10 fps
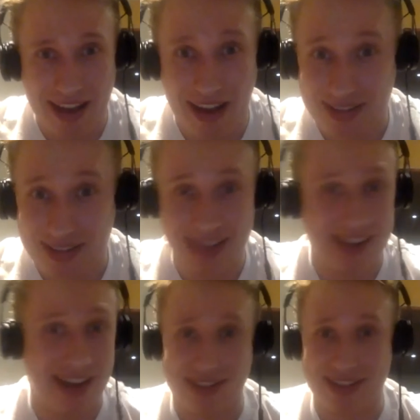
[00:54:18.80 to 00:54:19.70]
I'll say
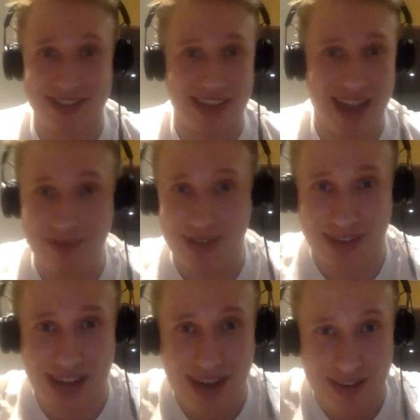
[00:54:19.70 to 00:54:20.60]
now, this is an
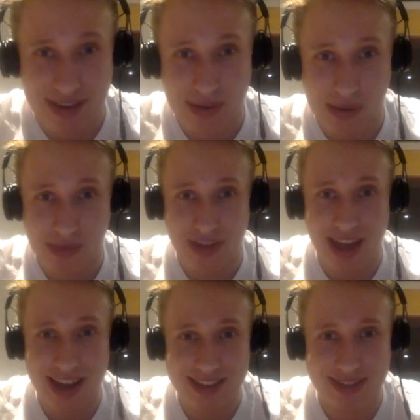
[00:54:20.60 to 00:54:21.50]
absolute clarion call for
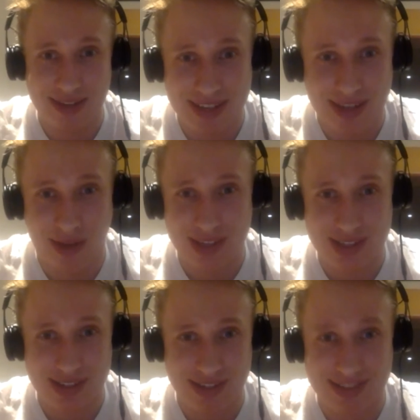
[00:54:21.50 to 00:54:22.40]
any sort of economics
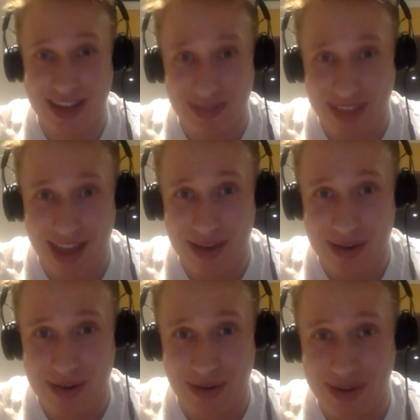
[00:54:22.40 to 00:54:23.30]
students out there
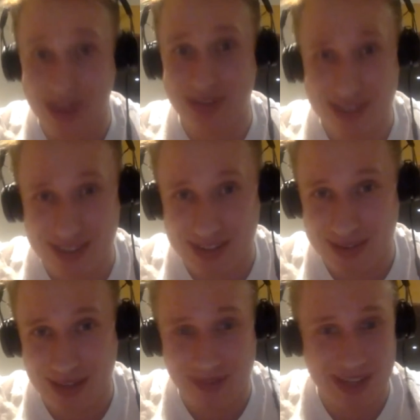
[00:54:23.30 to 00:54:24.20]
who are interested in
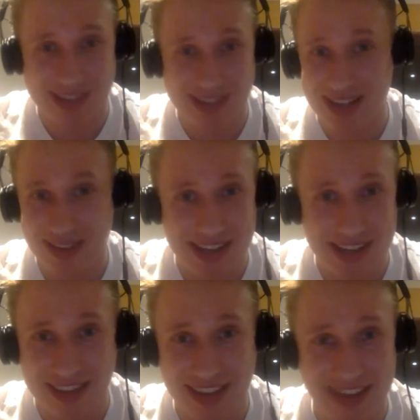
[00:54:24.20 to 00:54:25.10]
doing a PhD or
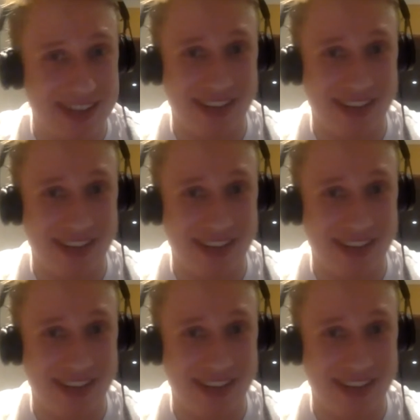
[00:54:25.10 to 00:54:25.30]
anything.